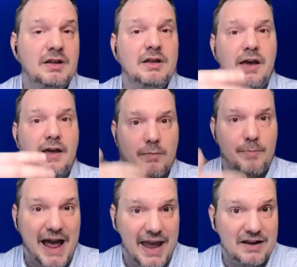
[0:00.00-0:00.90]
and our
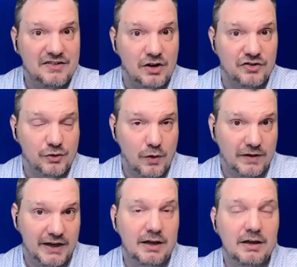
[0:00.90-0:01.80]
backend is on
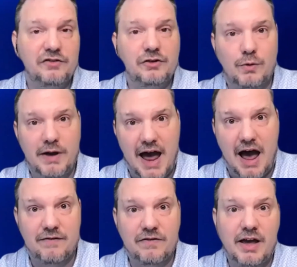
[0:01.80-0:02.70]
Snowflake. So we
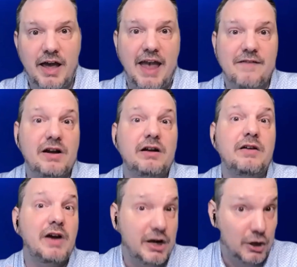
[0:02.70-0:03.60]
have a very,
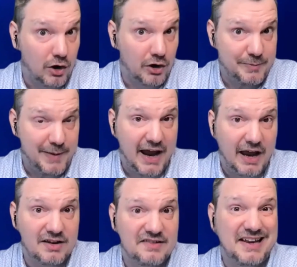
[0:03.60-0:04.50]
very large
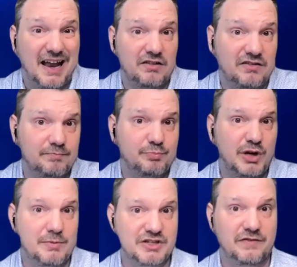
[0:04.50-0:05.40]
backend that scales pretty
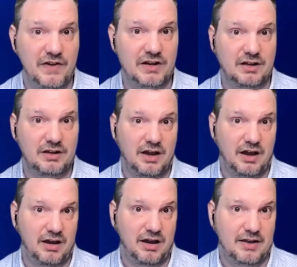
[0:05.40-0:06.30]
much
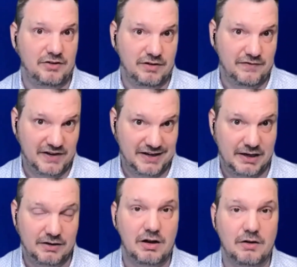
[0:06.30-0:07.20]
to
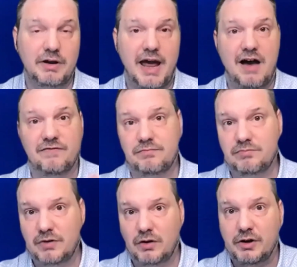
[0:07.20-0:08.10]
infinity. We have
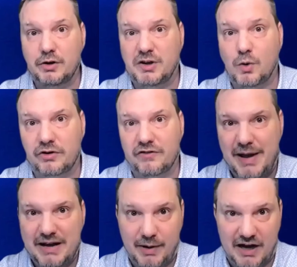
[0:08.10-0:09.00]
in the order of
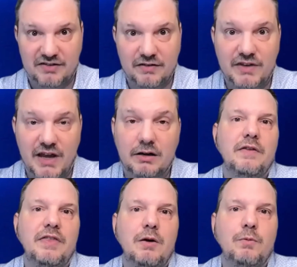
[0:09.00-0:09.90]
petabytes of data
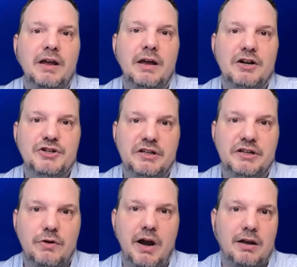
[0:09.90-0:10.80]
that we actually
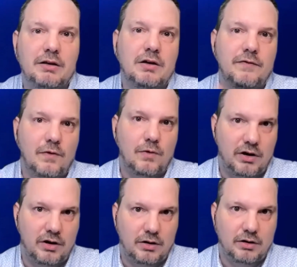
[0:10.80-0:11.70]
train for
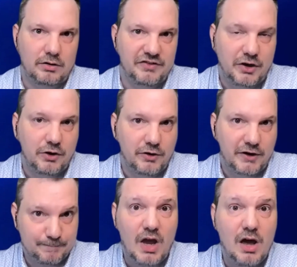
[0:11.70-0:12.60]
our
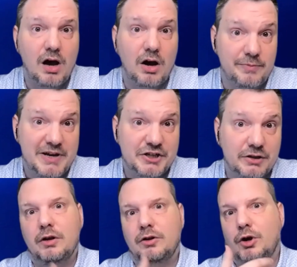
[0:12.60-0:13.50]
security
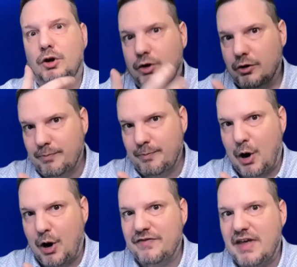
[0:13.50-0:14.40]
automation. The good
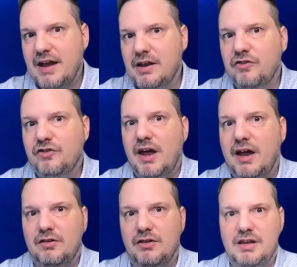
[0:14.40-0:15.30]
part of that is
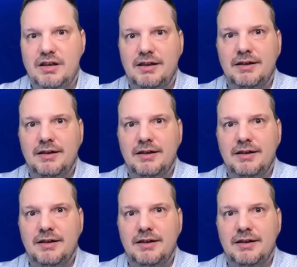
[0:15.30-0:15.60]
that the